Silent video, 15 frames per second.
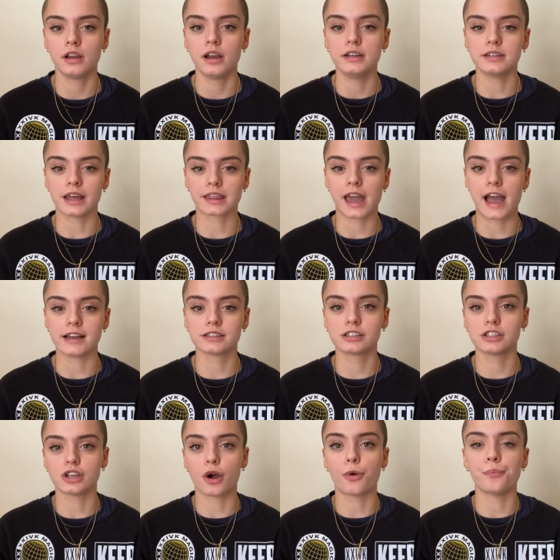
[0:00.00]
Deathcast,
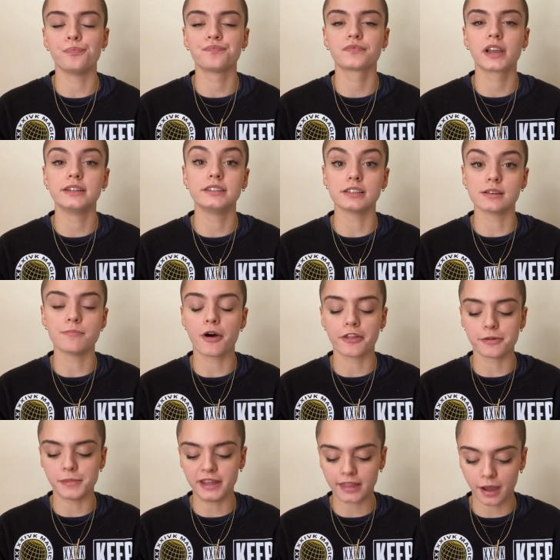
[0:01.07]
so it doesn't bother
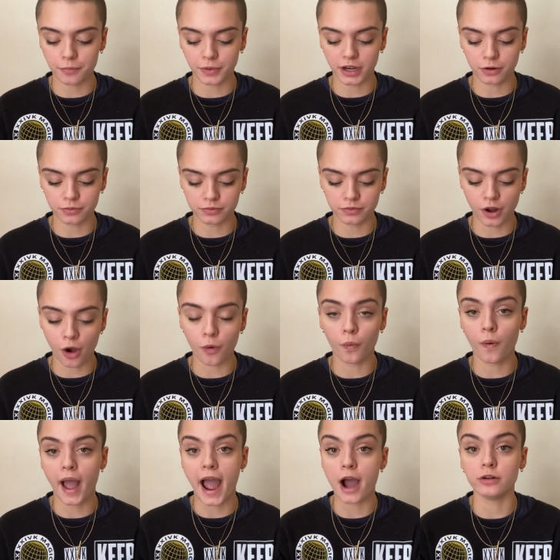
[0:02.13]
me that we don't know
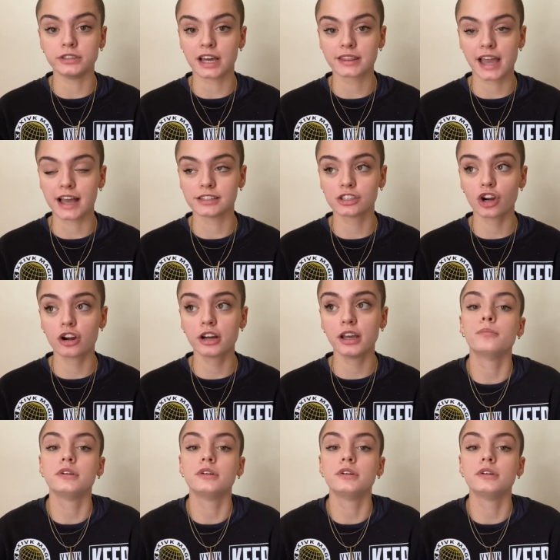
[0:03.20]
how Deathcast started.